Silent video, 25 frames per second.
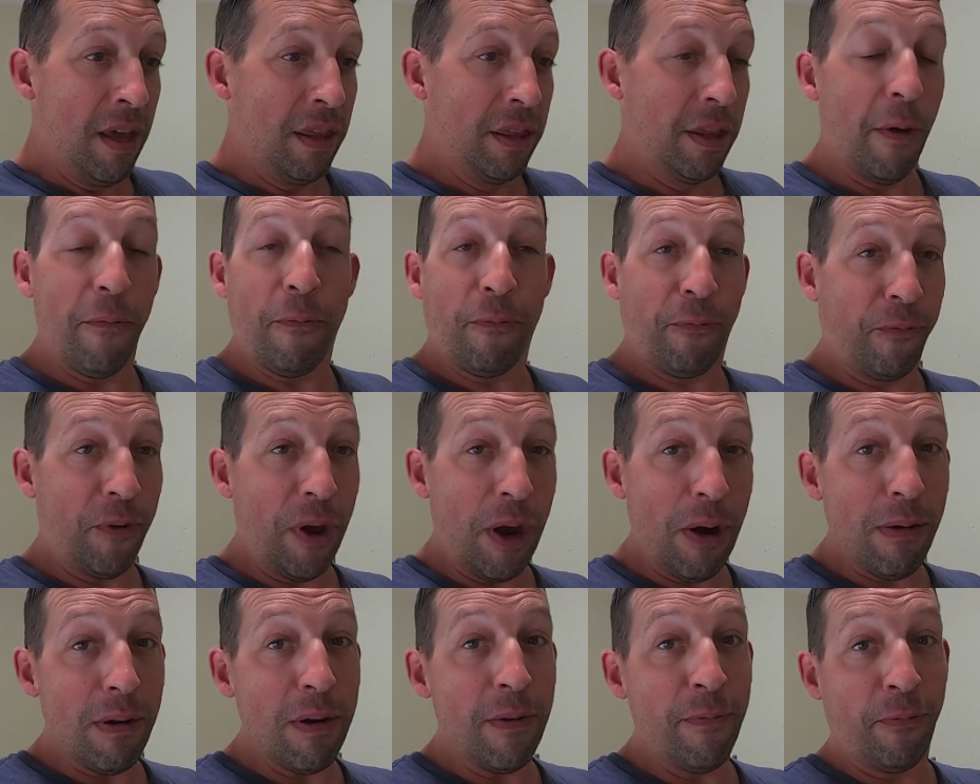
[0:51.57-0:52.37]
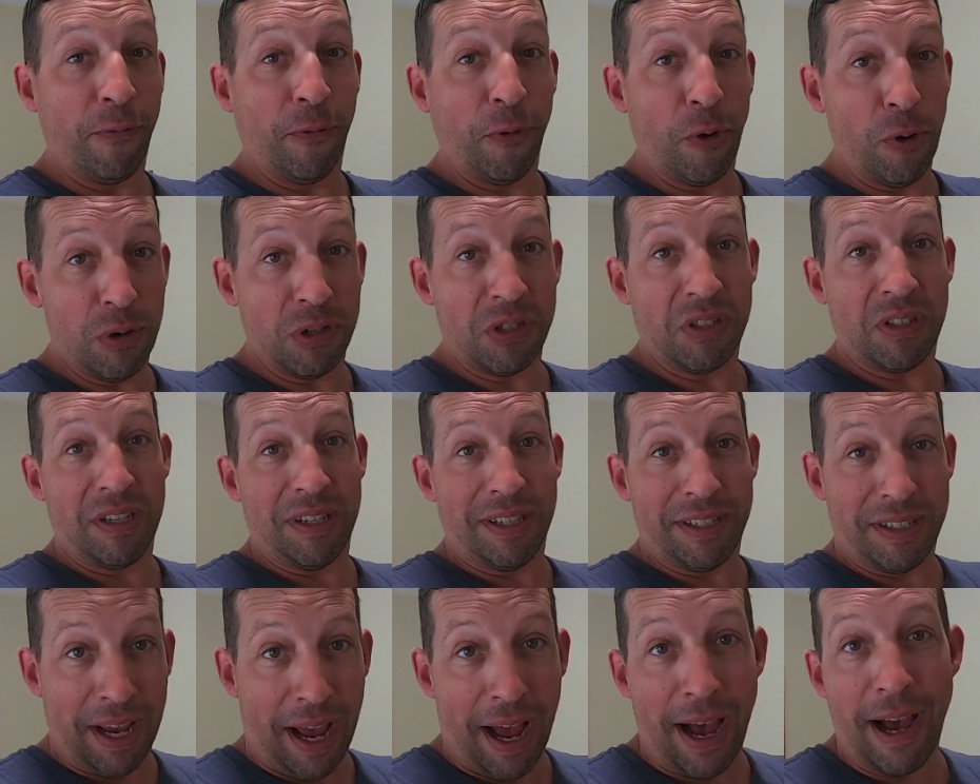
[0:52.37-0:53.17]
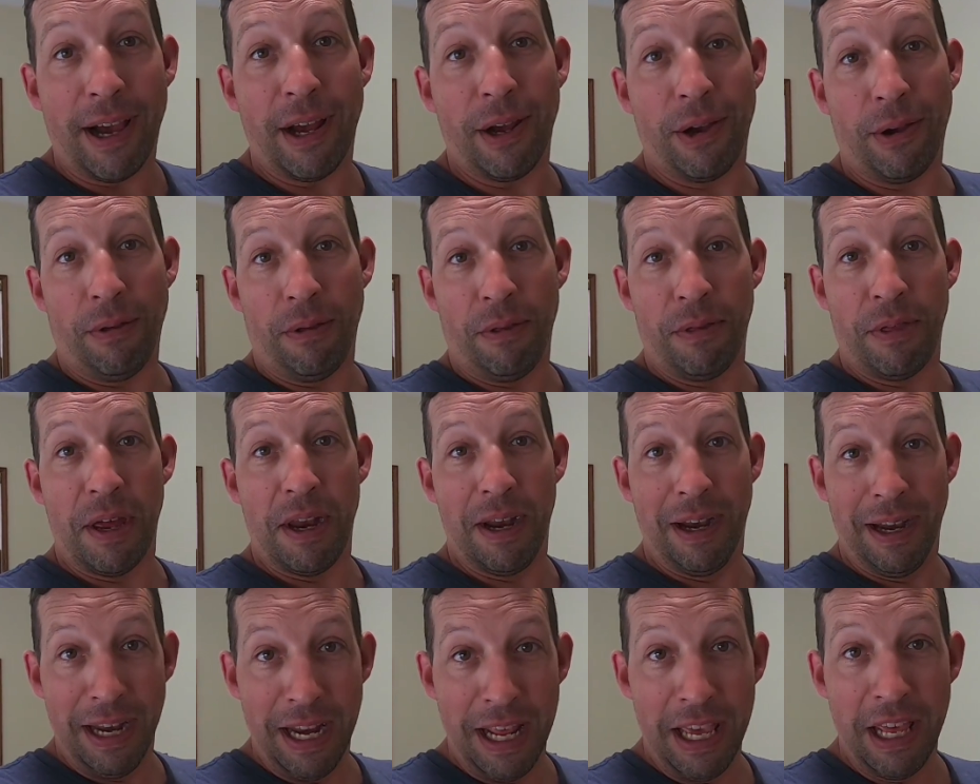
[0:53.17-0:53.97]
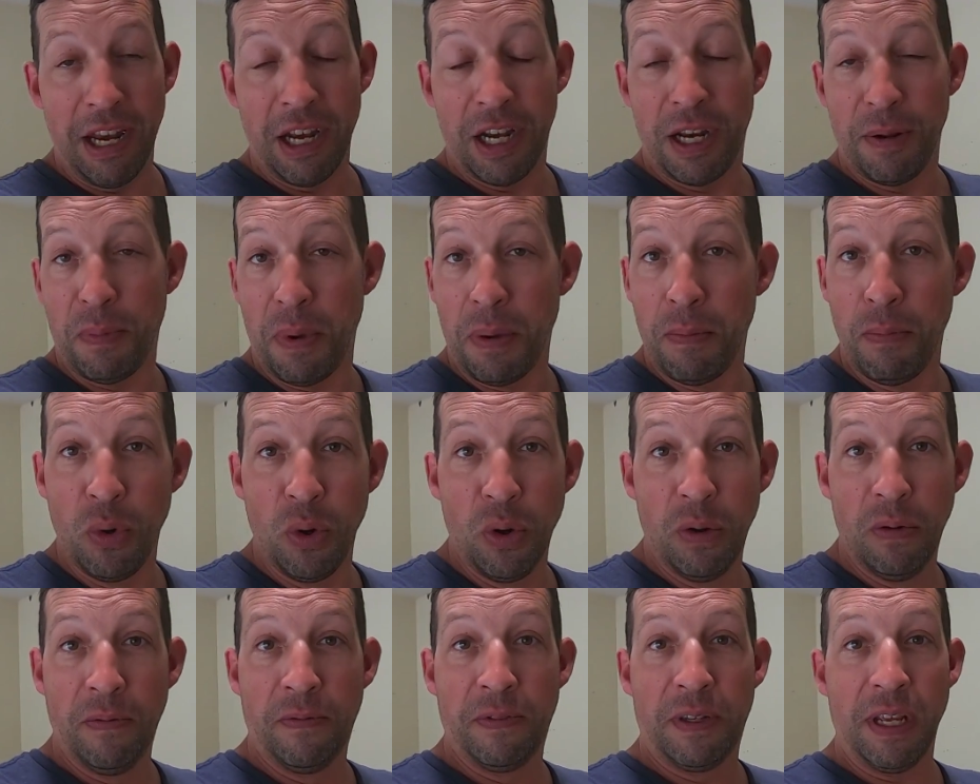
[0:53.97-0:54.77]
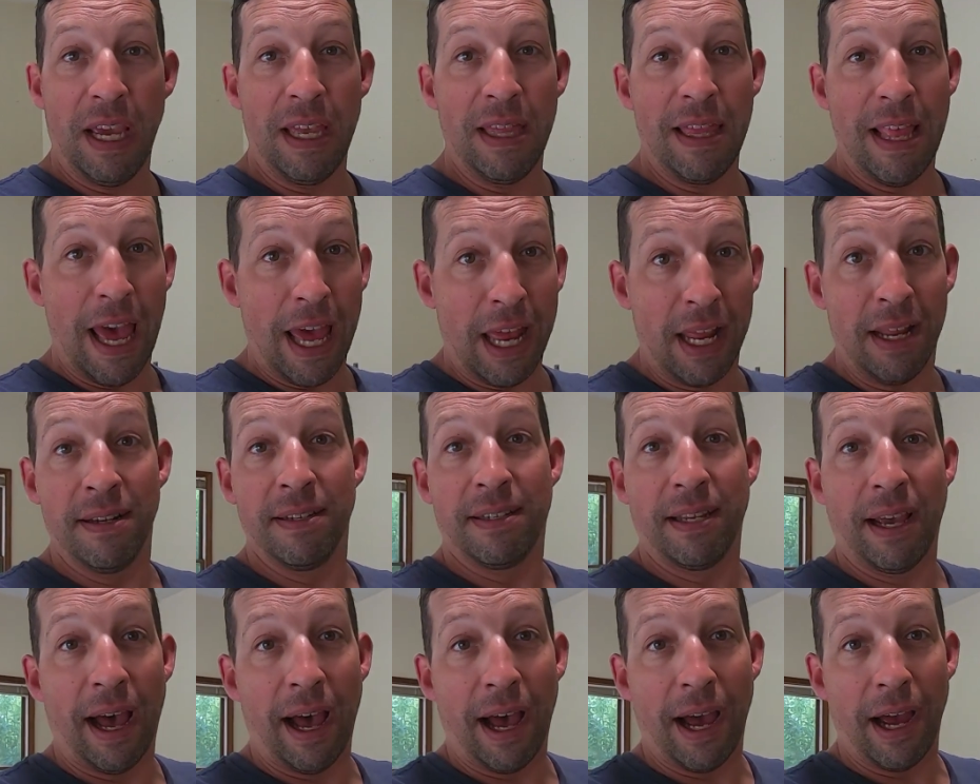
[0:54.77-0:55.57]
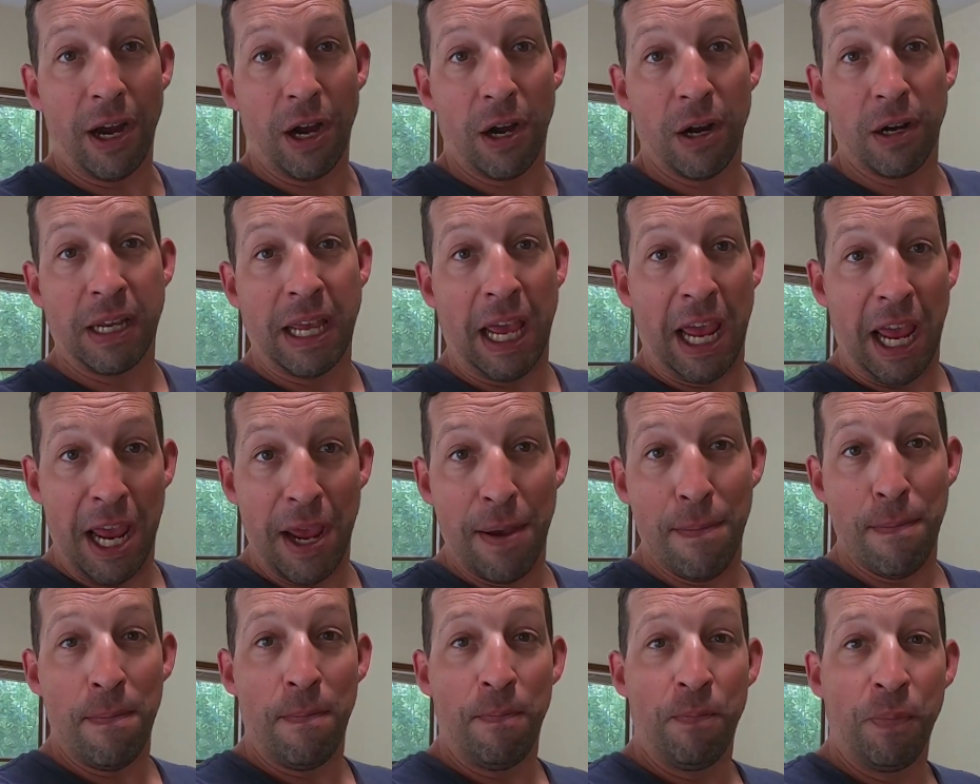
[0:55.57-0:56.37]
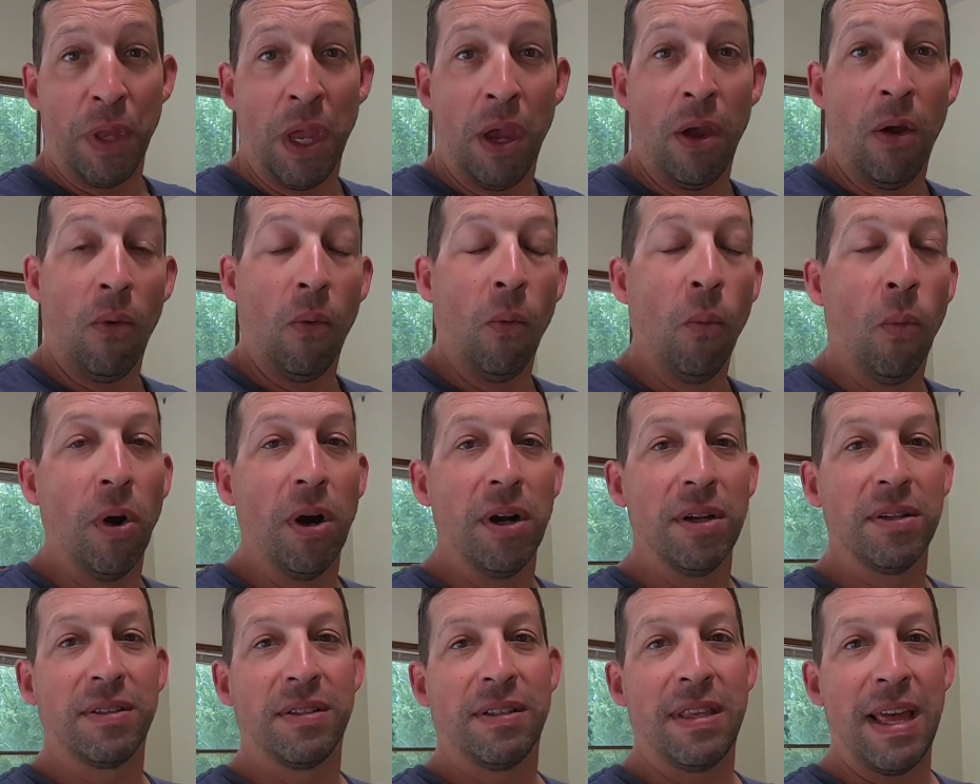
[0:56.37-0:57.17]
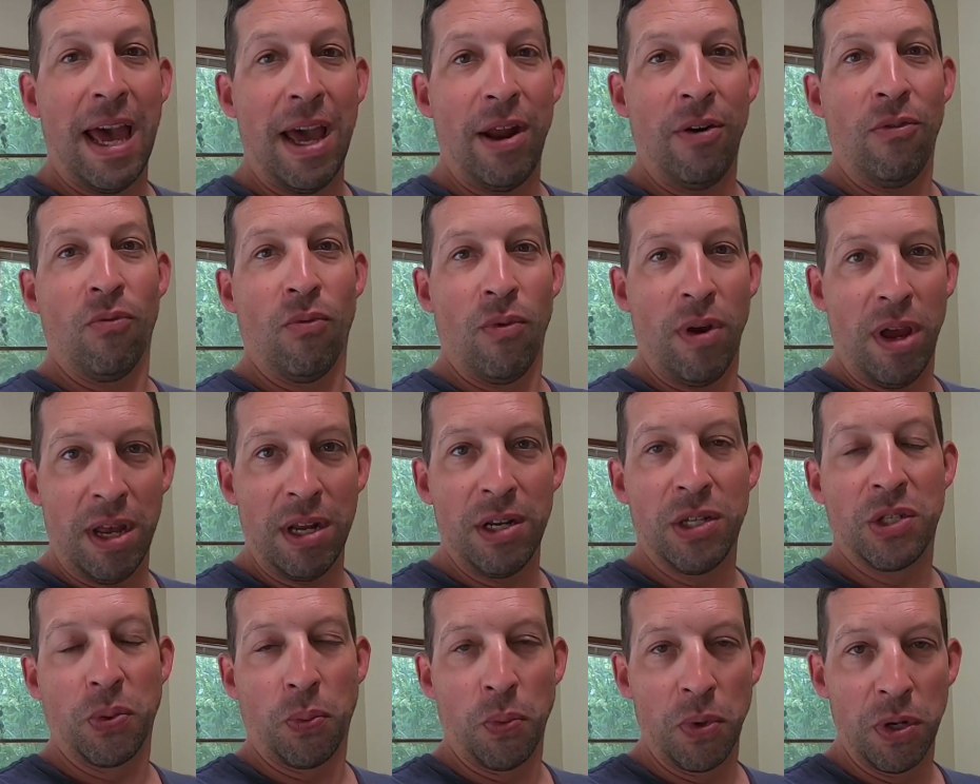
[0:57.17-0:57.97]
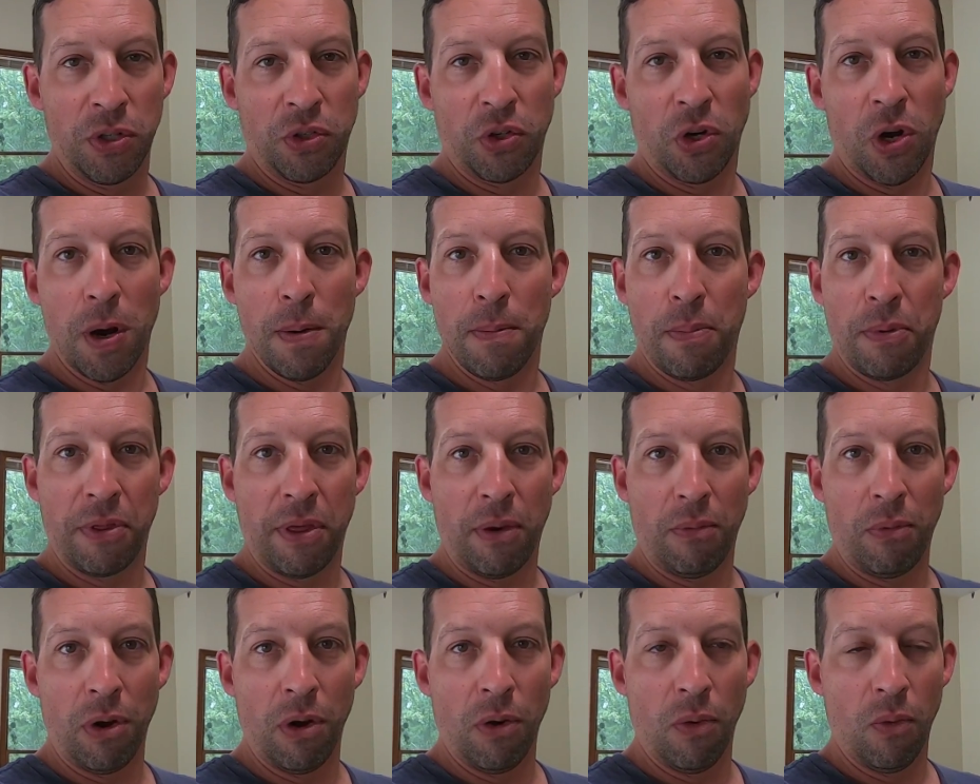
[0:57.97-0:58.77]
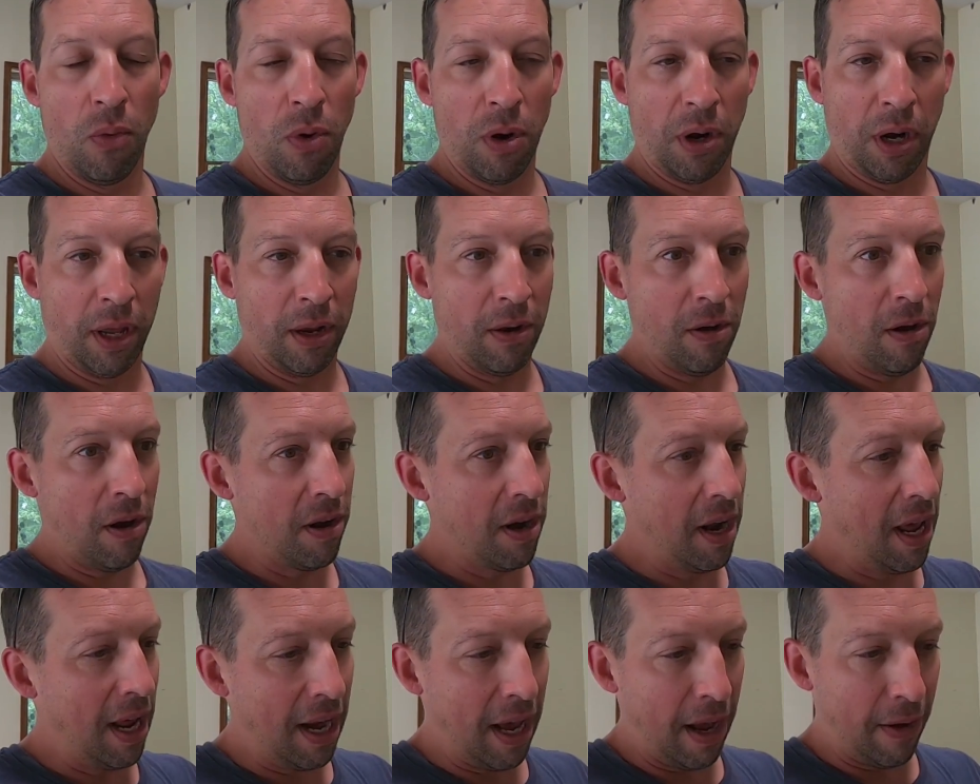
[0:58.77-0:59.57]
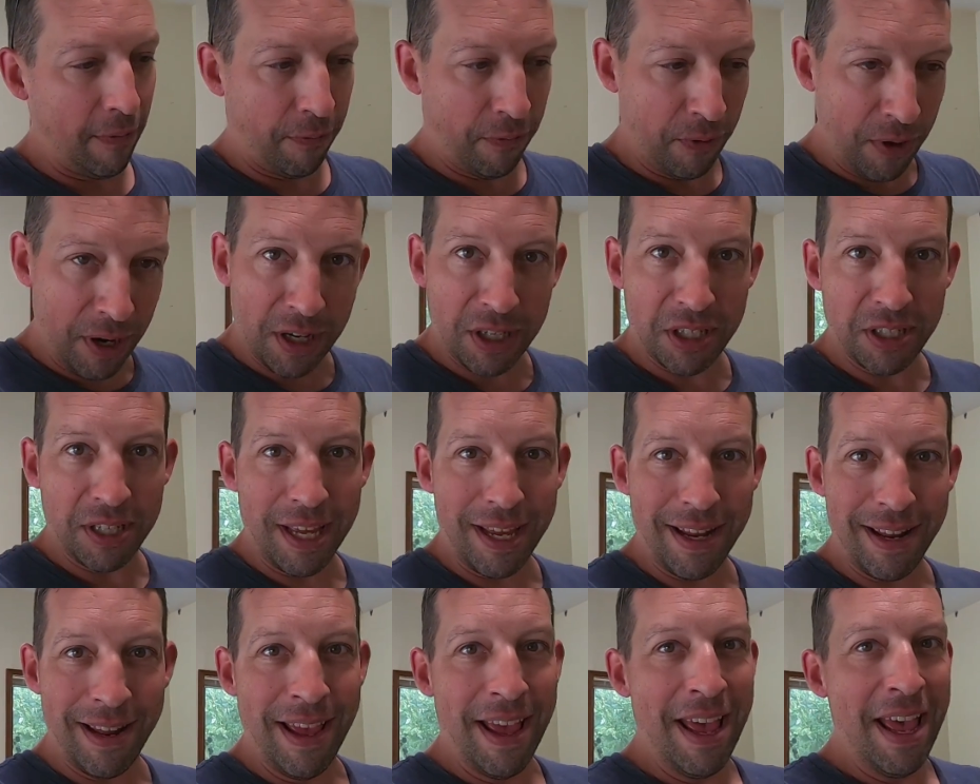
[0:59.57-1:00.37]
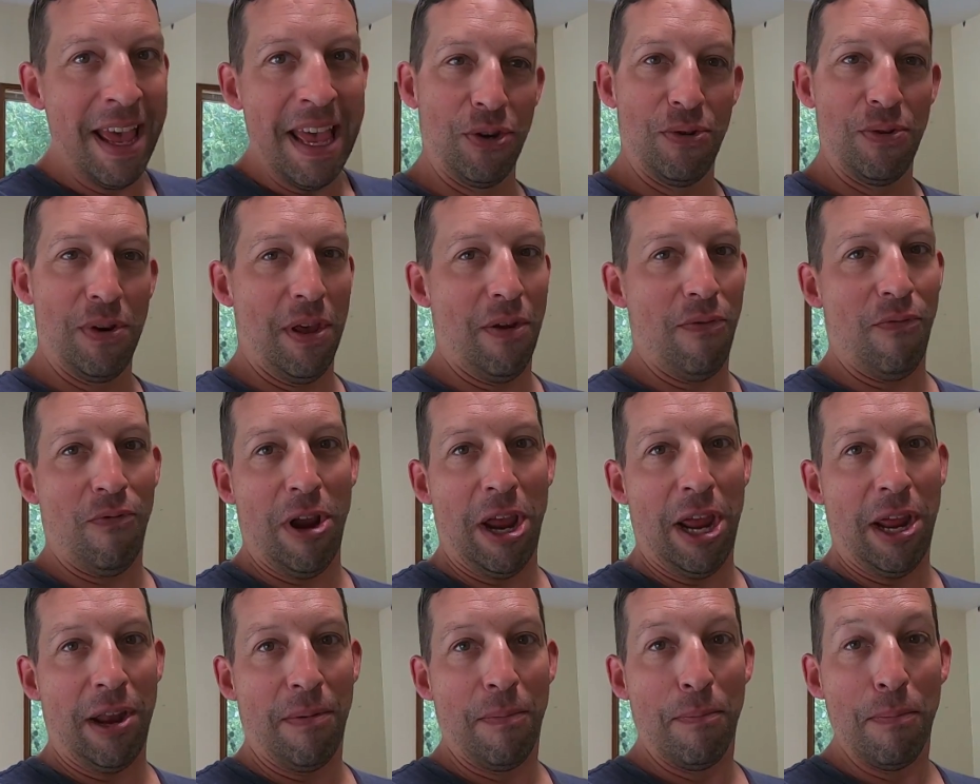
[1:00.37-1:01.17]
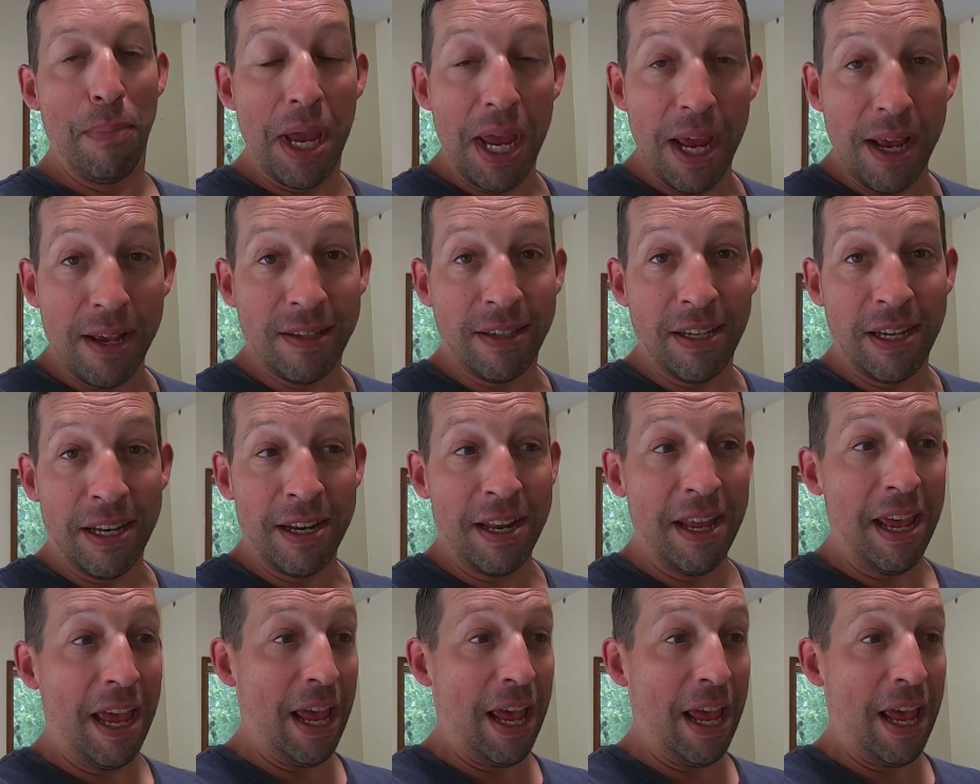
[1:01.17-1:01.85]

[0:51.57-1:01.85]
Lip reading: the very first tile that needed to be moved in that entire game was that red twin turbo that we were working on, and I finished it. Dude, it ran amazing.